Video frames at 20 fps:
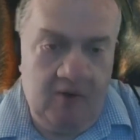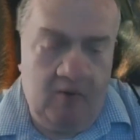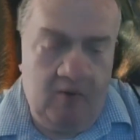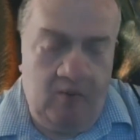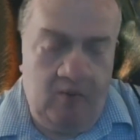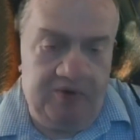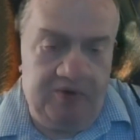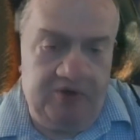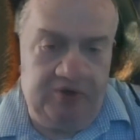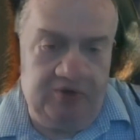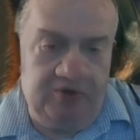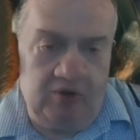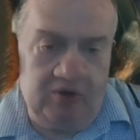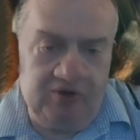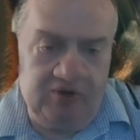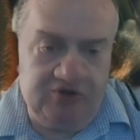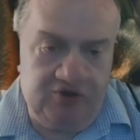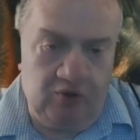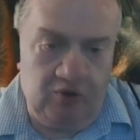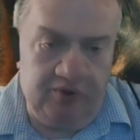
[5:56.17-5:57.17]
where the dog
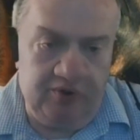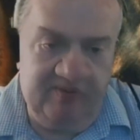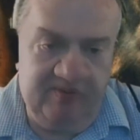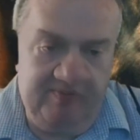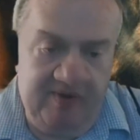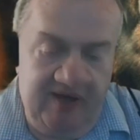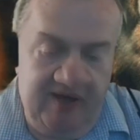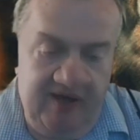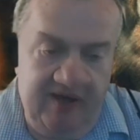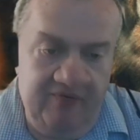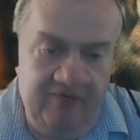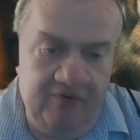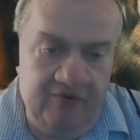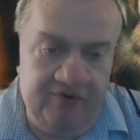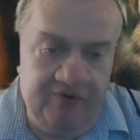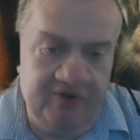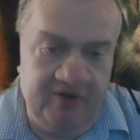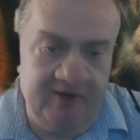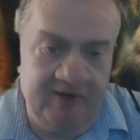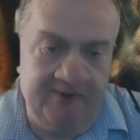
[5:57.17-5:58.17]
is taught the behavior
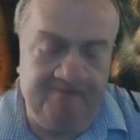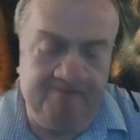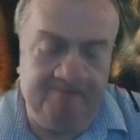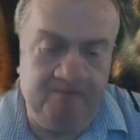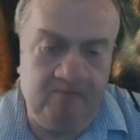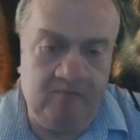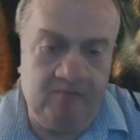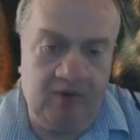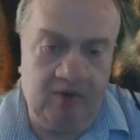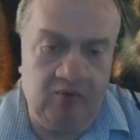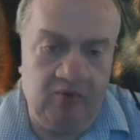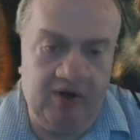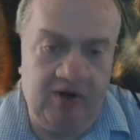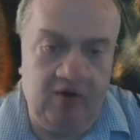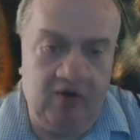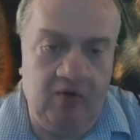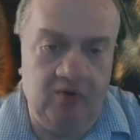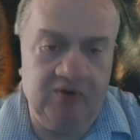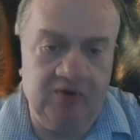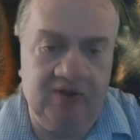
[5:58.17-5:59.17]
in what I
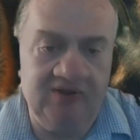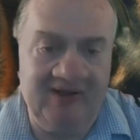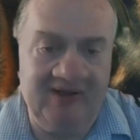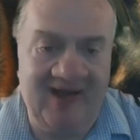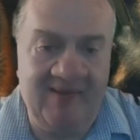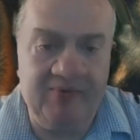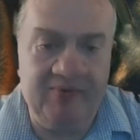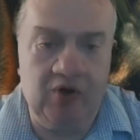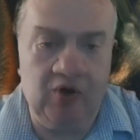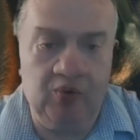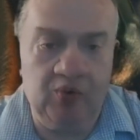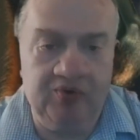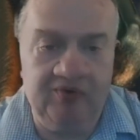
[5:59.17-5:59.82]
call a lab coat